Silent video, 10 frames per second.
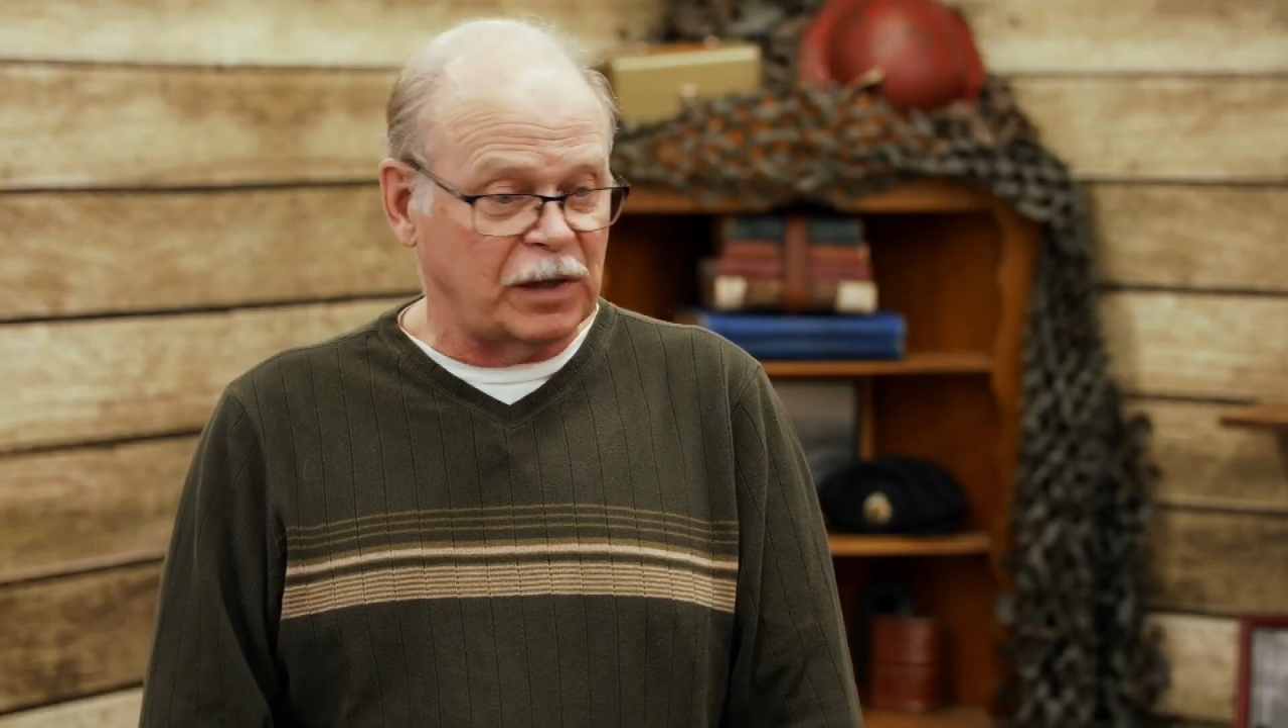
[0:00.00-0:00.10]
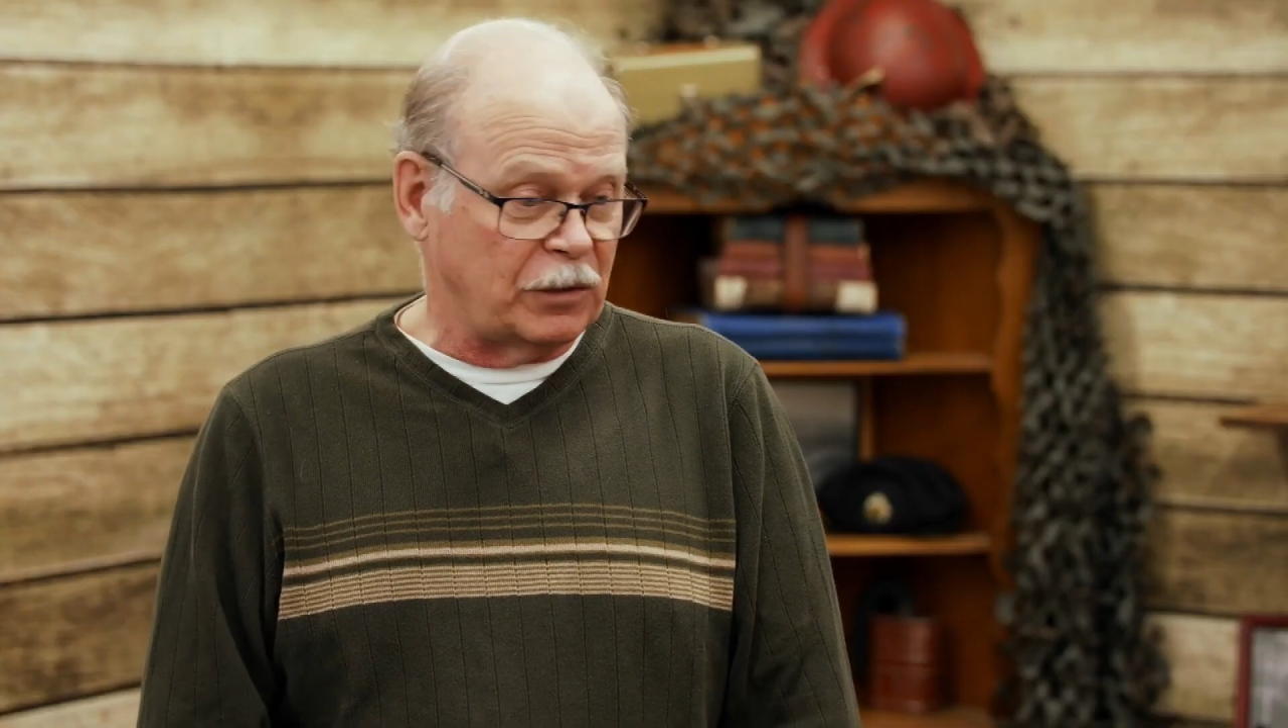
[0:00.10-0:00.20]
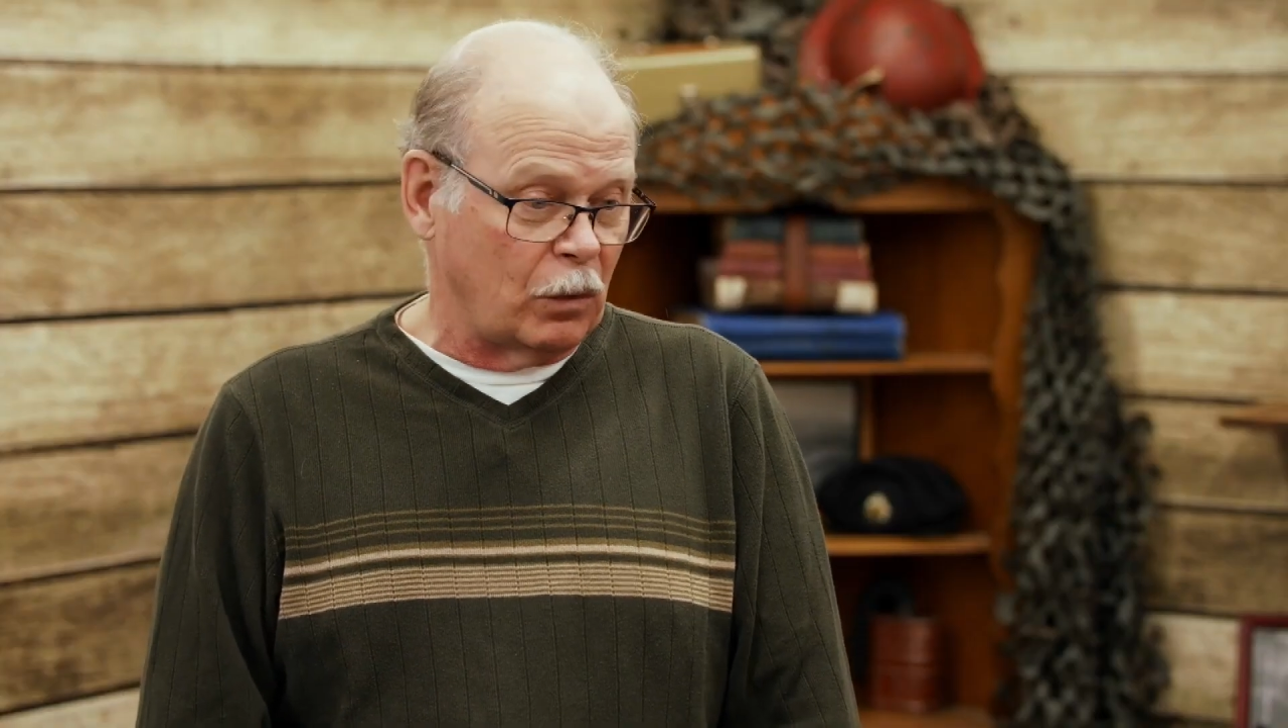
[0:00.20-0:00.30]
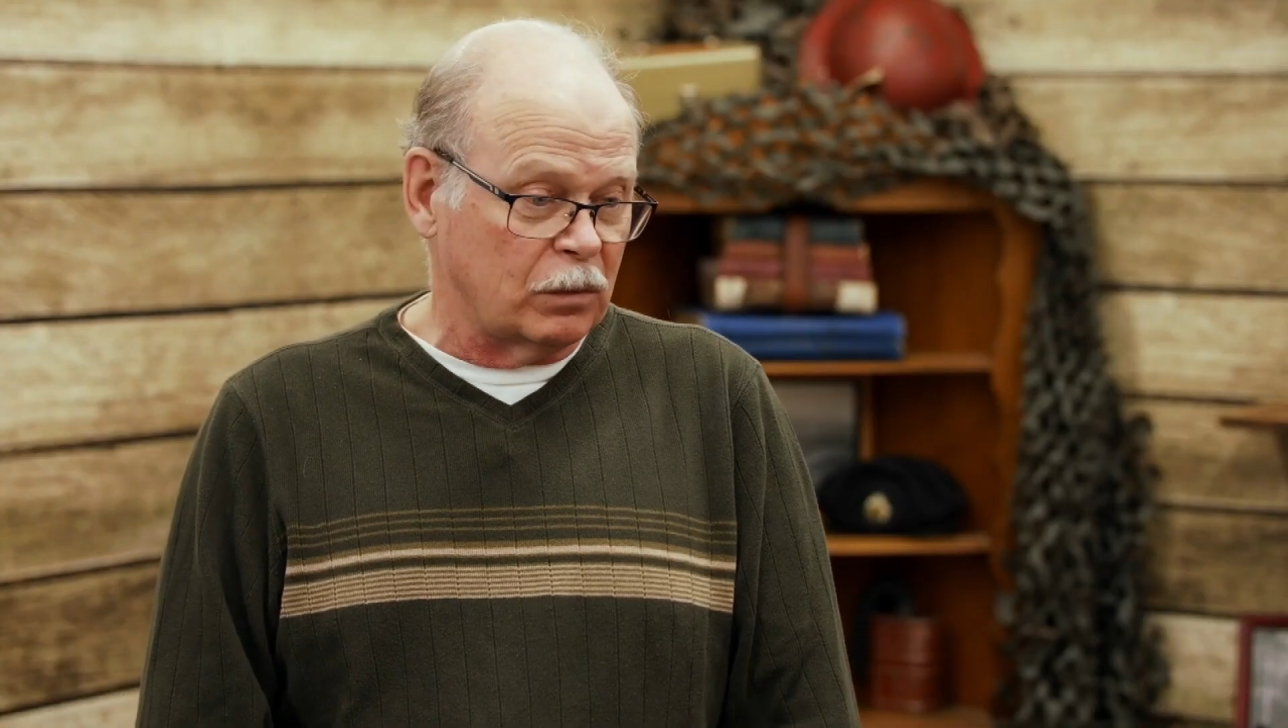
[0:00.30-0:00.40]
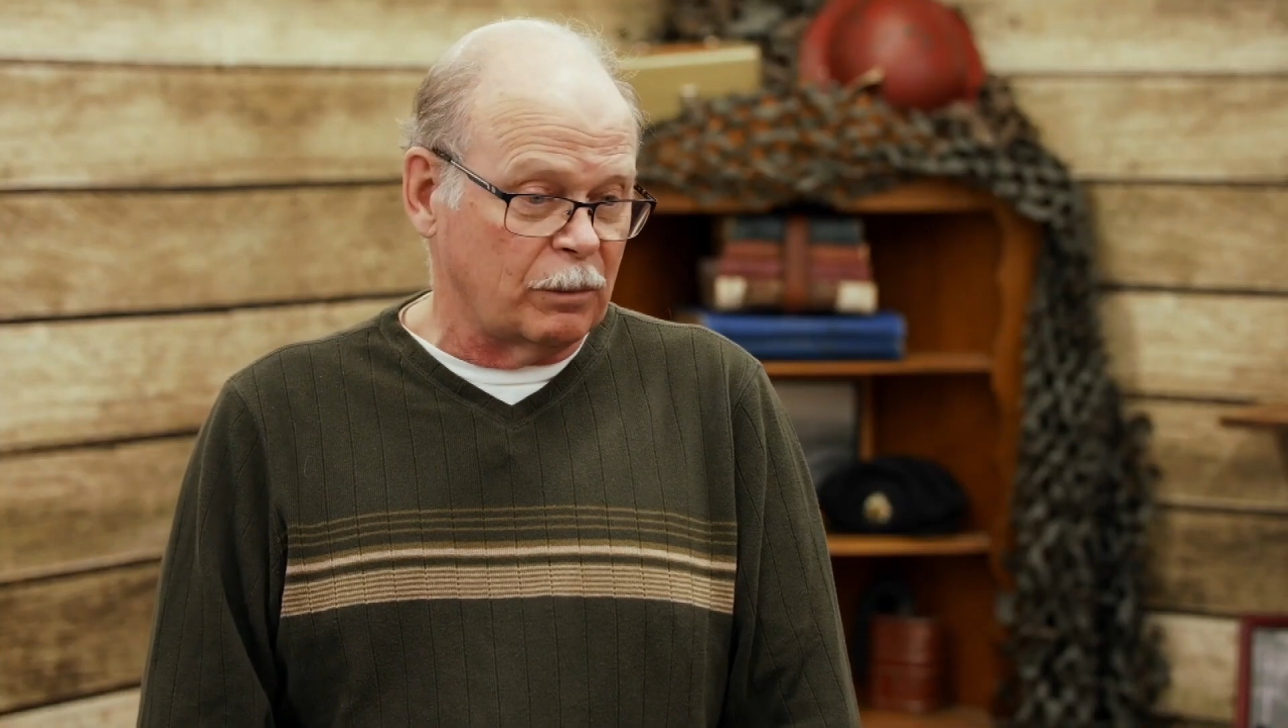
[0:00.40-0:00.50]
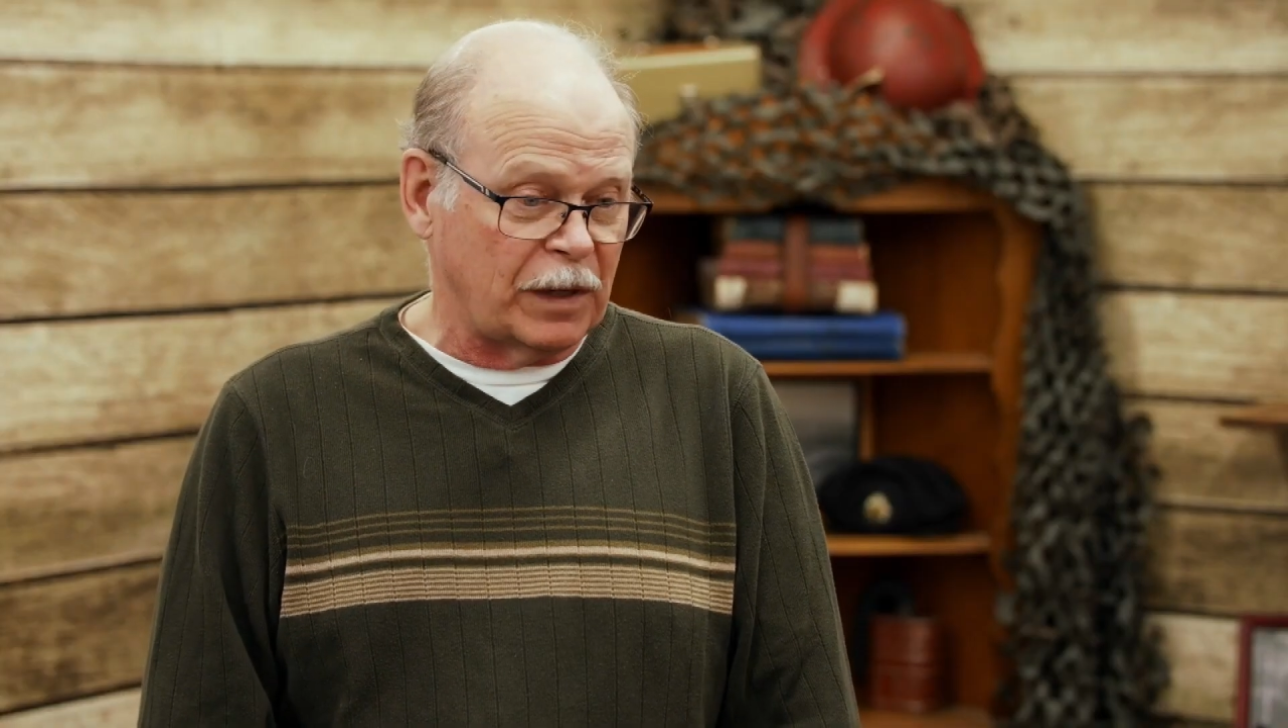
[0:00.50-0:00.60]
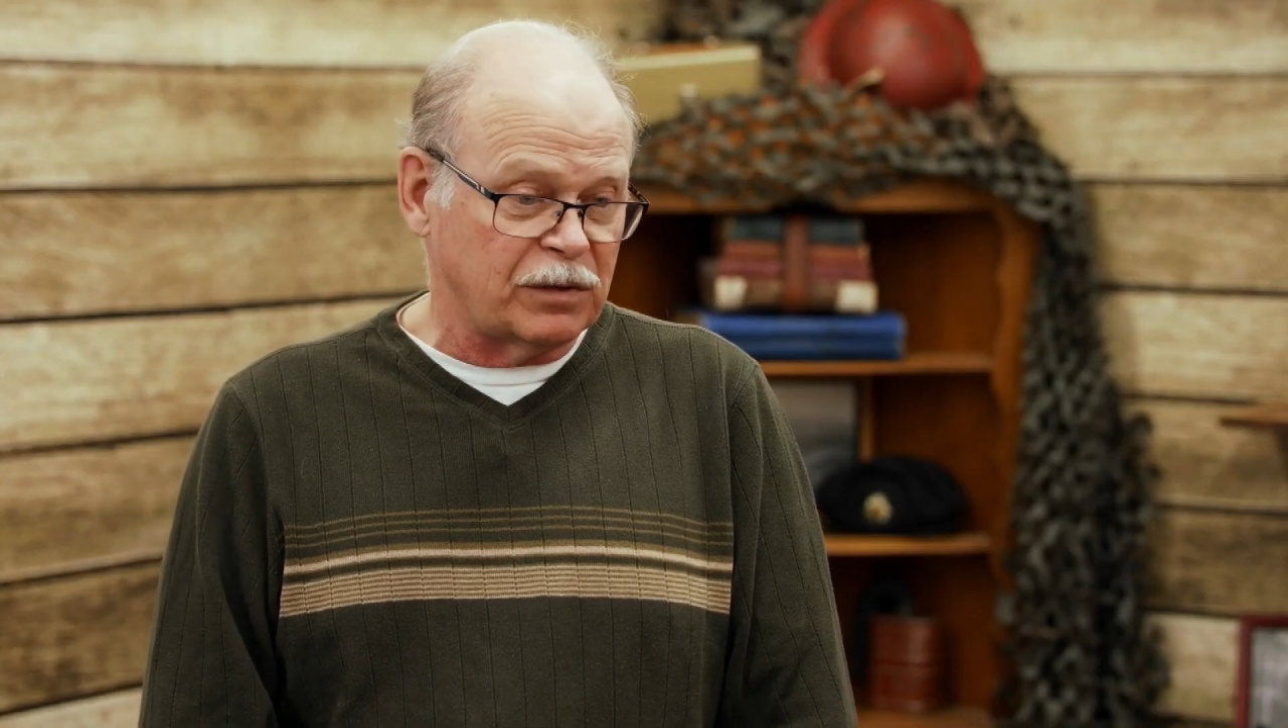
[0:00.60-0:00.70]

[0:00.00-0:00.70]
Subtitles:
I told them my